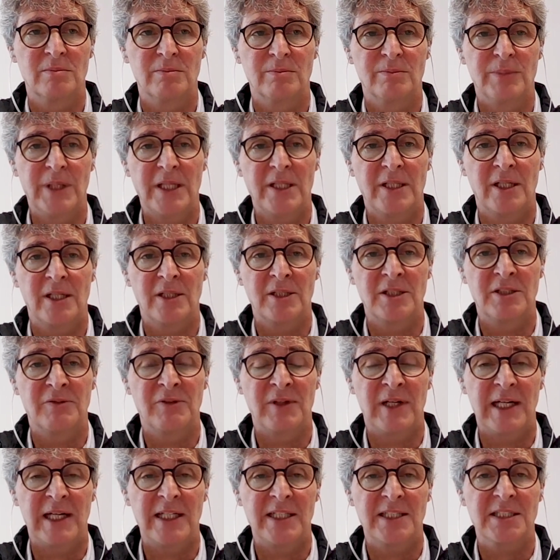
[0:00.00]
bigger
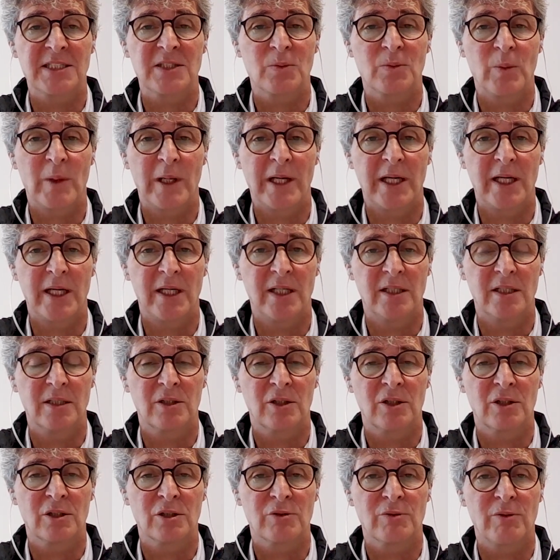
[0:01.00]
device where a
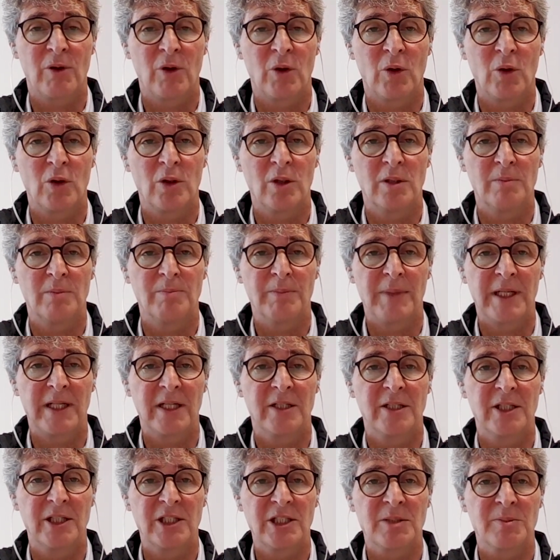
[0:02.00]
control
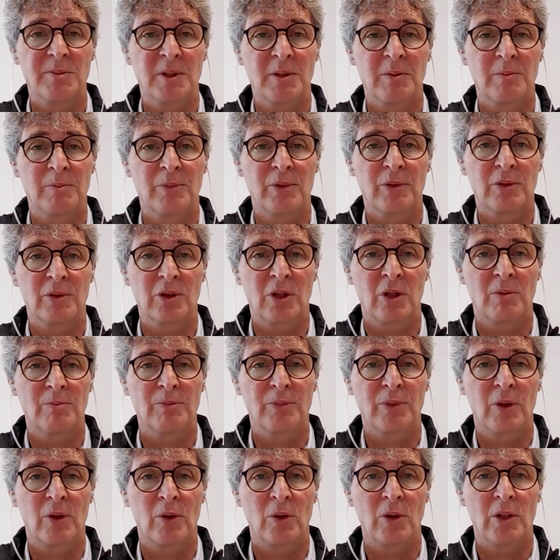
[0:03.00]
mechanism, a
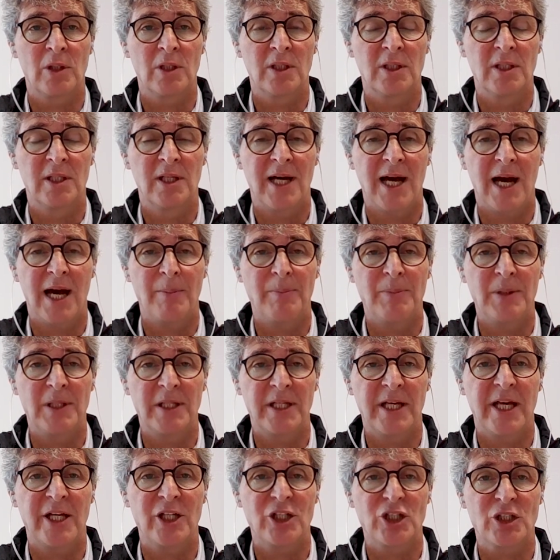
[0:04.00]
control
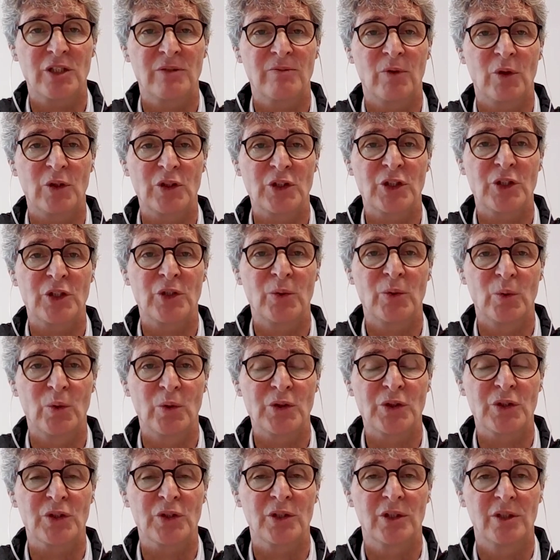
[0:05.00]
application was
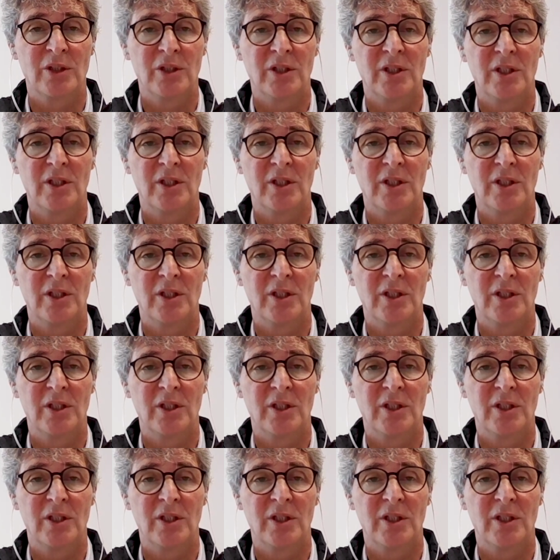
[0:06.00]
used